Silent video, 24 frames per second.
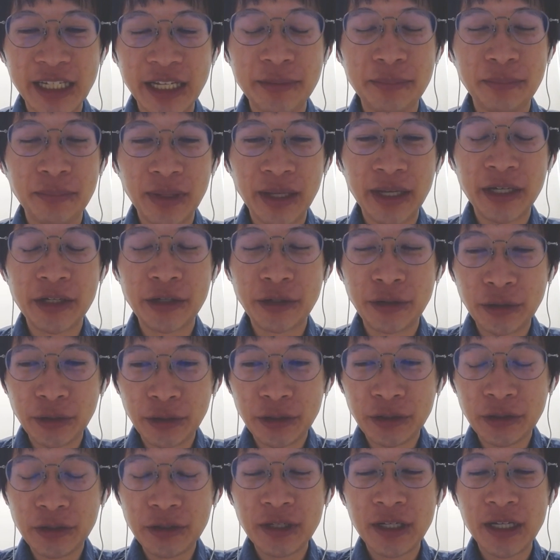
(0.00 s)
can play a
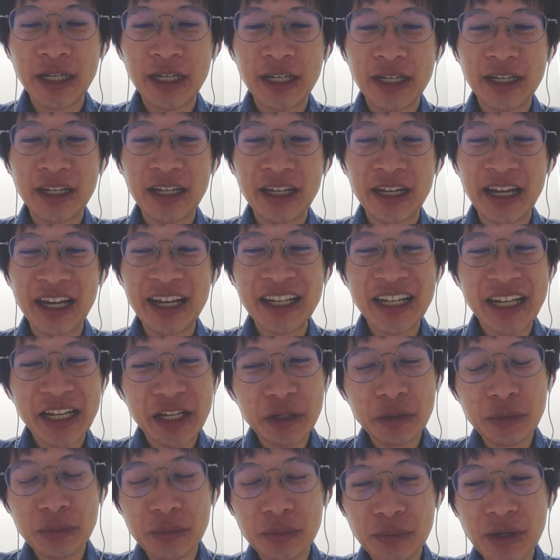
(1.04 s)
role. And
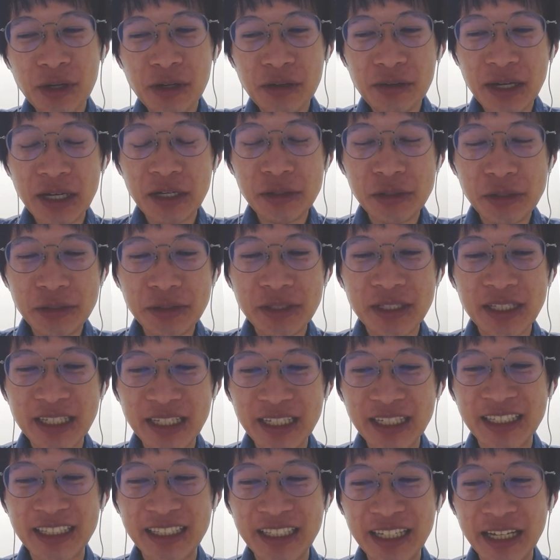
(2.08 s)
I also
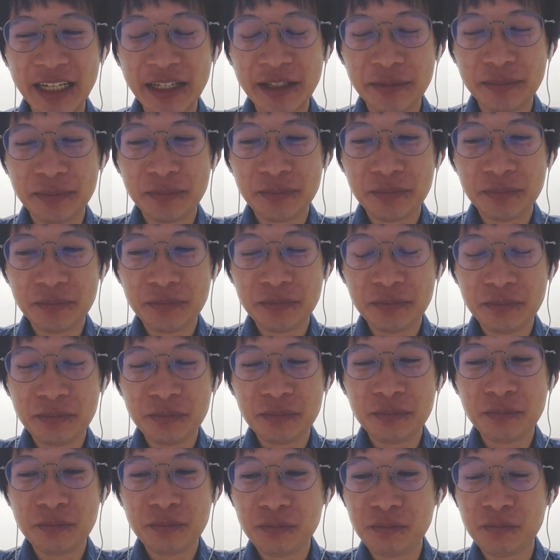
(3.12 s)
think that
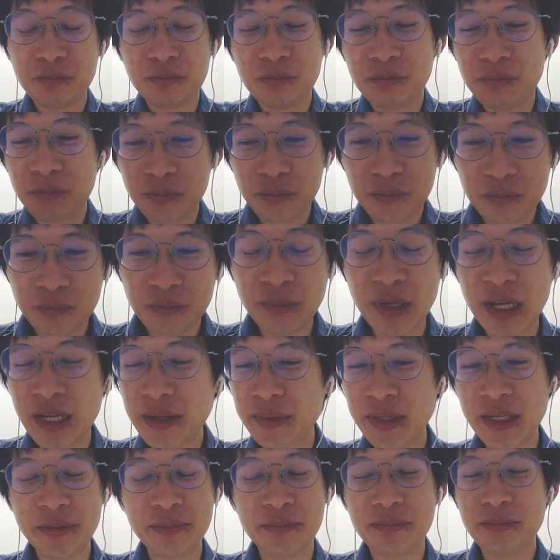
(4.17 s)

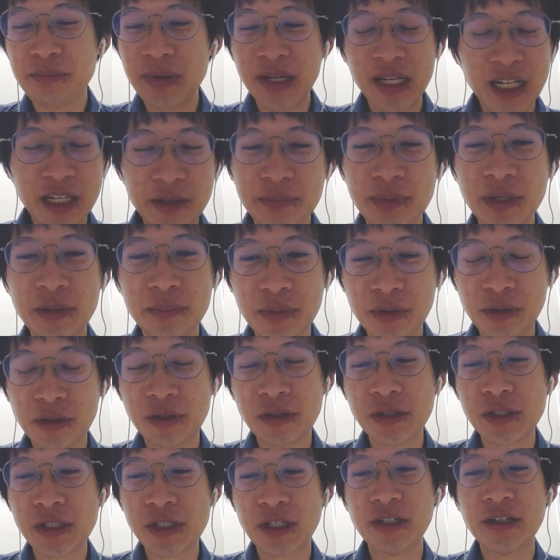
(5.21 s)
maybe many people
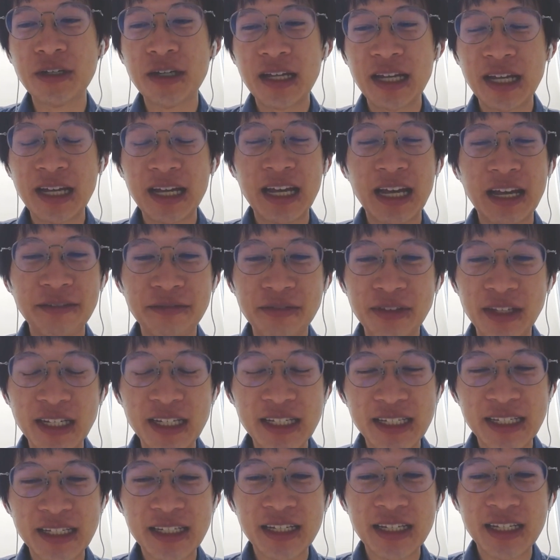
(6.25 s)
also have
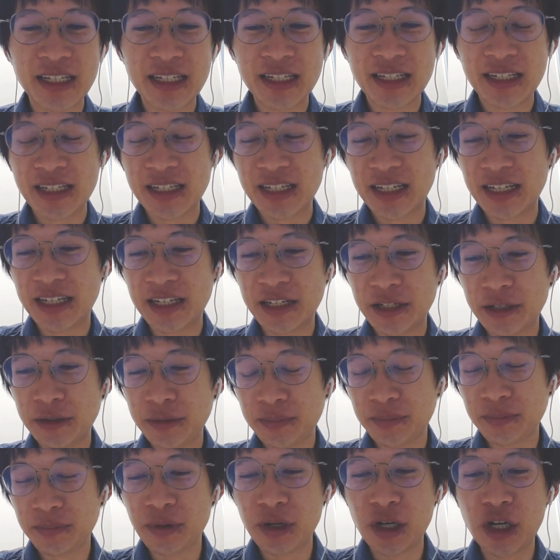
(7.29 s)
this
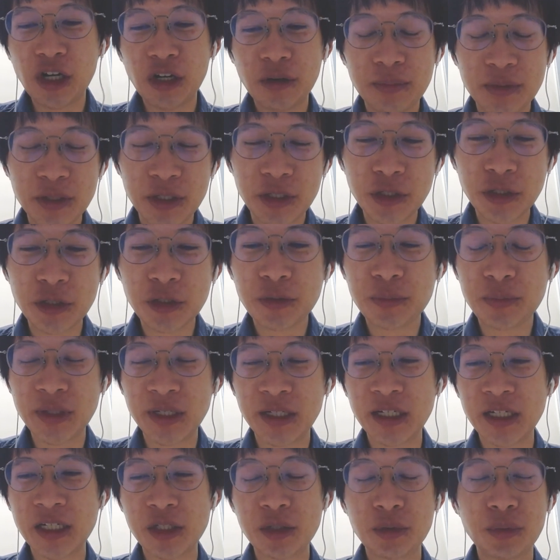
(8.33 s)
hope too,
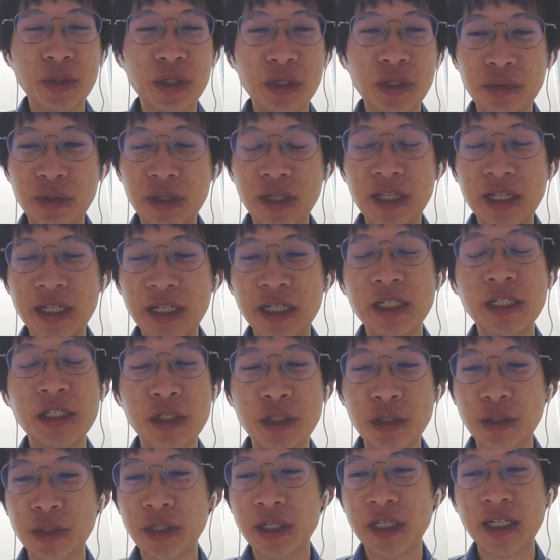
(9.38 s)
because we really
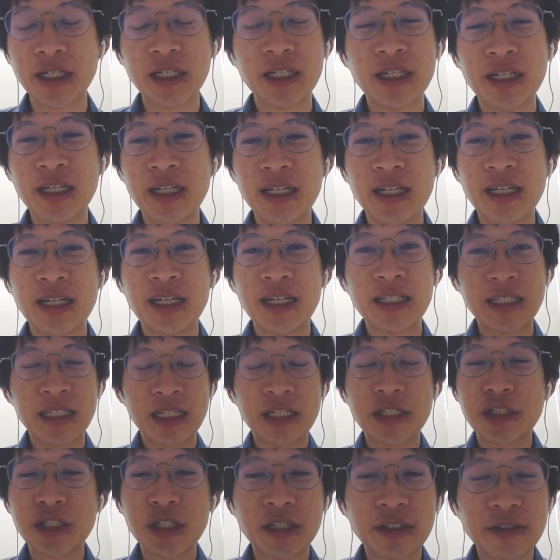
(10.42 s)
enjoy
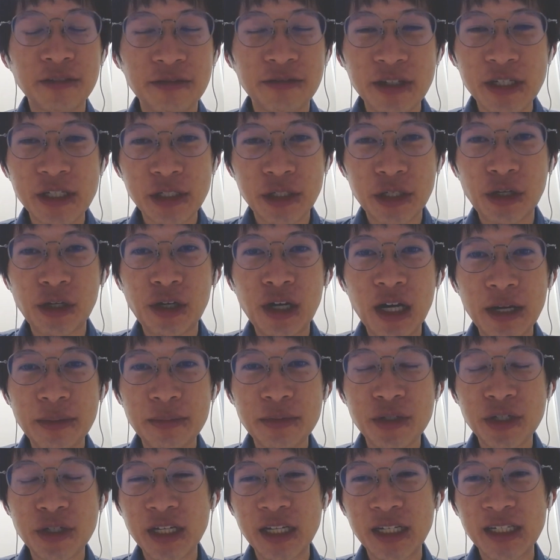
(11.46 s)
touching physical
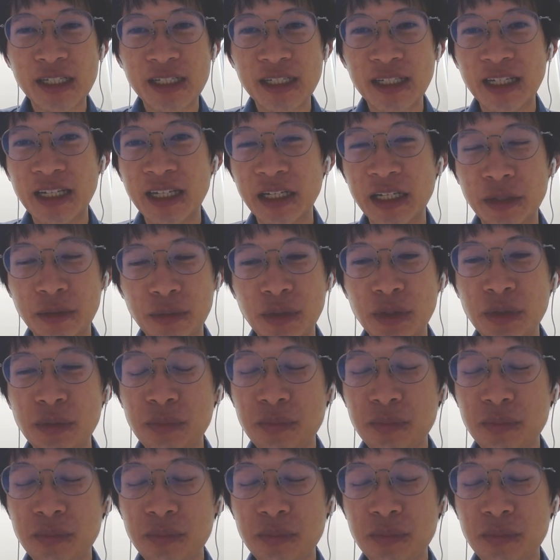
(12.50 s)
objects. Like